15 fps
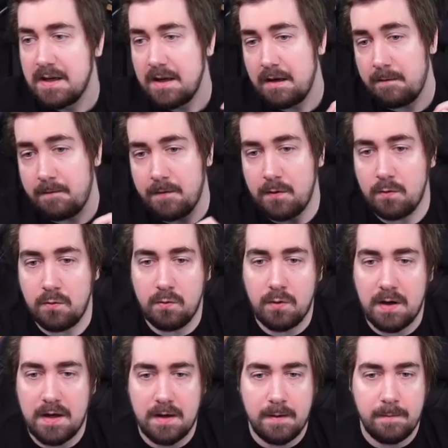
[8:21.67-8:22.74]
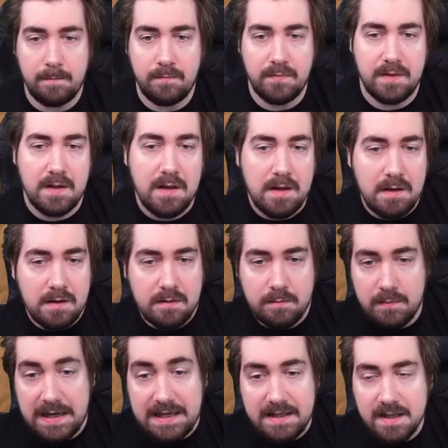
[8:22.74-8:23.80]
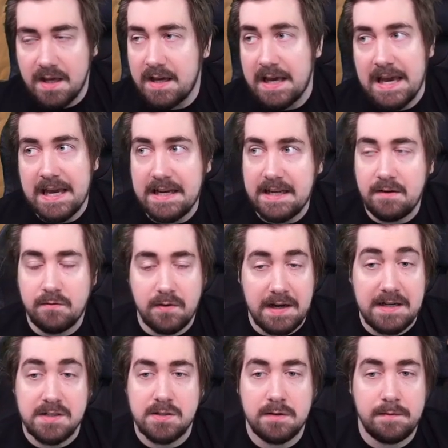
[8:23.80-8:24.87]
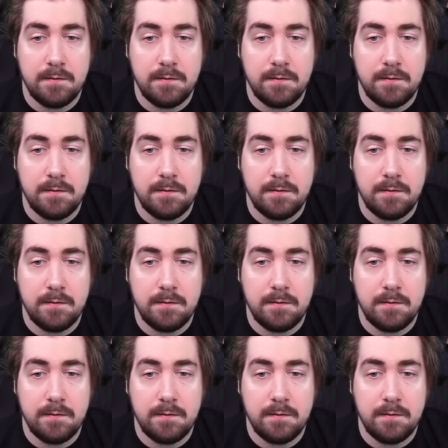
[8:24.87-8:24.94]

If you make like any ranger,